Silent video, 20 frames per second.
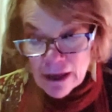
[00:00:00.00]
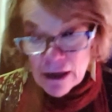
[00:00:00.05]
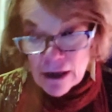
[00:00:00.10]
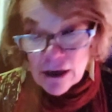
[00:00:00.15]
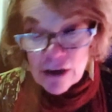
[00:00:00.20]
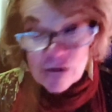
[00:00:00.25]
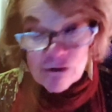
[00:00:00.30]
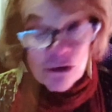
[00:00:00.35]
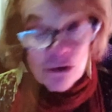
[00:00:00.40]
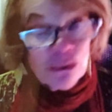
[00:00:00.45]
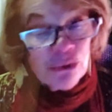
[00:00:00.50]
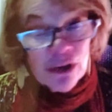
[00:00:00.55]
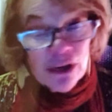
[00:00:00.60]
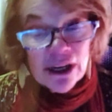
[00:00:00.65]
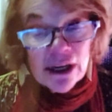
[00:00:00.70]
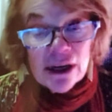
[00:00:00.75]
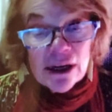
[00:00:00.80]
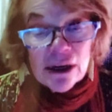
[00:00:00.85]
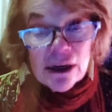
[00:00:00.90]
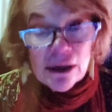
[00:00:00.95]
For
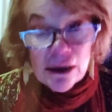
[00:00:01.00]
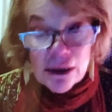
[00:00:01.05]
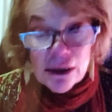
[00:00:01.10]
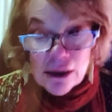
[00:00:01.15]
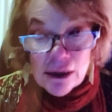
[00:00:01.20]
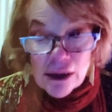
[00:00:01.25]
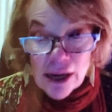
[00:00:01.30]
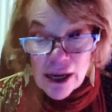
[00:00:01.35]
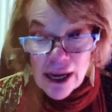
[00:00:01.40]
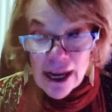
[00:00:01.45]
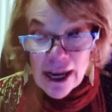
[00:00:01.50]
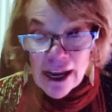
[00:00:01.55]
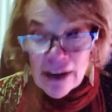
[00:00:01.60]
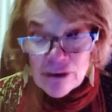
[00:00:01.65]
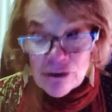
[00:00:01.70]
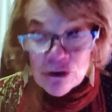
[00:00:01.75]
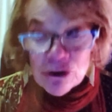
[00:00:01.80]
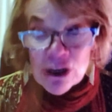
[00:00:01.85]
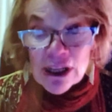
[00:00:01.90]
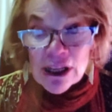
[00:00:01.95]
READ,
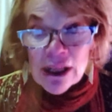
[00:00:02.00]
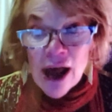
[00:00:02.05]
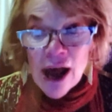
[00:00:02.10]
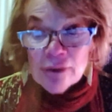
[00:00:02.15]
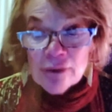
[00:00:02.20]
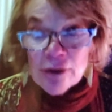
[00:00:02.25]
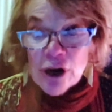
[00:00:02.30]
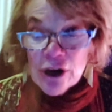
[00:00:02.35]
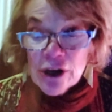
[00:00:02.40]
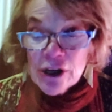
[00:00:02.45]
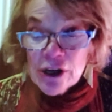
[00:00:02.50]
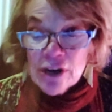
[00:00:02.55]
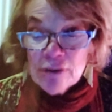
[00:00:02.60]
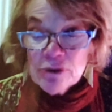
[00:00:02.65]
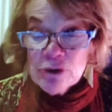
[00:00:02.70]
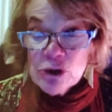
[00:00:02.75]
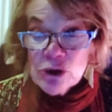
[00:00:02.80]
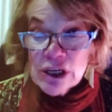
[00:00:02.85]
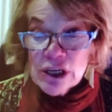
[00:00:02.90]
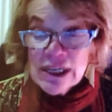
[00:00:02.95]
every library
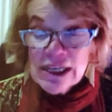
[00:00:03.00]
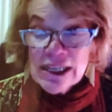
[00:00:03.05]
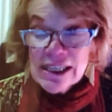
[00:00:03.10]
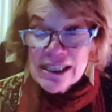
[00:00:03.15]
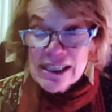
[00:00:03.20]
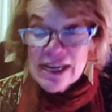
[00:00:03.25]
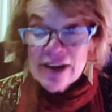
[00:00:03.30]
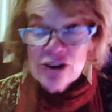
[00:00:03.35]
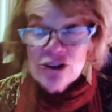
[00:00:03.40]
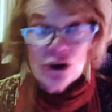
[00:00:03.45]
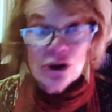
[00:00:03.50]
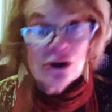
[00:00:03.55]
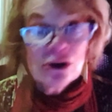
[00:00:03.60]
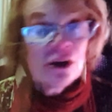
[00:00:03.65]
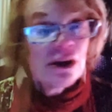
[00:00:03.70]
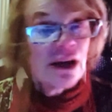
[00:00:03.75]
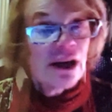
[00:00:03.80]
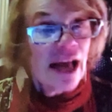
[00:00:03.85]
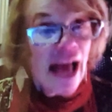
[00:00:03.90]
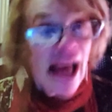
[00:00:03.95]
community center
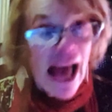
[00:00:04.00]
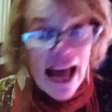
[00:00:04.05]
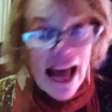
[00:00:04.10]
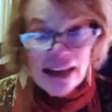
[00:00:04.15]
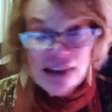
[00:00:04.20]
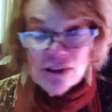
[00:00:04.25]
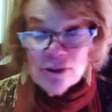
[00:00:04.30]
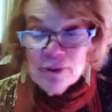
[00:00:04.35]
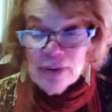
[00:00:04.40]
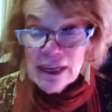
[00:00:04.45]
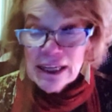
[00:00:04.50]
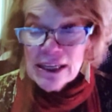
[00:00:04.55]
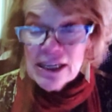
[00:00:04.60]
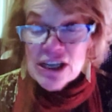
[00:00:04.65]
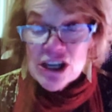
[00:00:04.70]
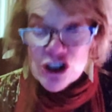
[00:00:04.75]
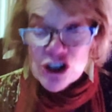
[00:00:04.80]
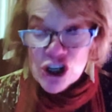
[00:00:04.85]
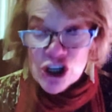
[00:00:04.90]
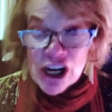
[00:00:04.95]
had to be
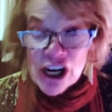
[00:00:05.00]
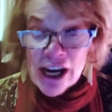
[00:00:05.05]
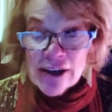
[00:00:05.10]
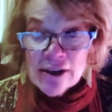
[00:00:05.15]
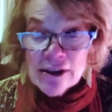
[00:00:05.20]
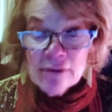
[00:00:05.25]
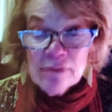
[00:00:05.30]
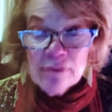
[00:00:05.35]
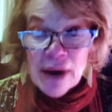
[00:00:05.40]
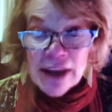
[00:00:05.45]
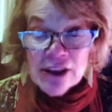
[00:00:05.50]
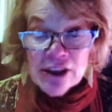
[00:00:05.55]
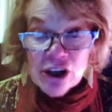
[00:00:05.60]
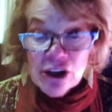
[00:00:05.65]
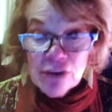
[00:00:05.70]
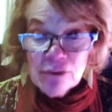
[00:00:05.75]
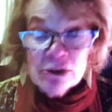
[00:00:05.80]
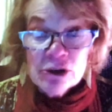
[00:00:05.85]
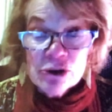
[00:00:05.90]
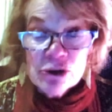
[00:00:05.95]
initiated by the
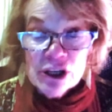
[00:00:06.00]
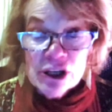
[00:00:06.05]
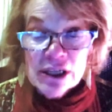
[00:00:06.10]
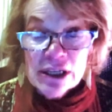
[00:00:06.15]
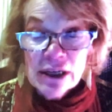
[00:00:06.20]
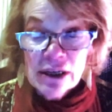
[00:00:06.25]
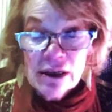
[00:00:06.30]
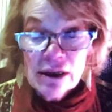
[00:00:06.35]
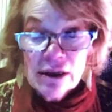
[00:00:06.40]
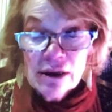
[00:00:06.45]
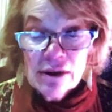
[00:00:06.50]
community.